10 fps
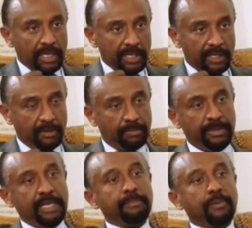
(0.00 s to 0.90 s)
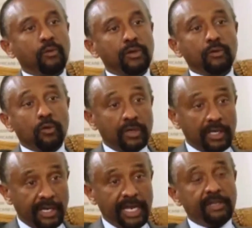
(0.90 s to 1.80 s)
either be employed or
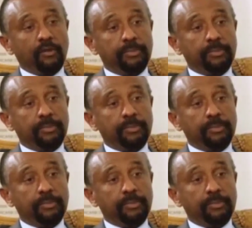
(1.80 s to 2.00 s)
create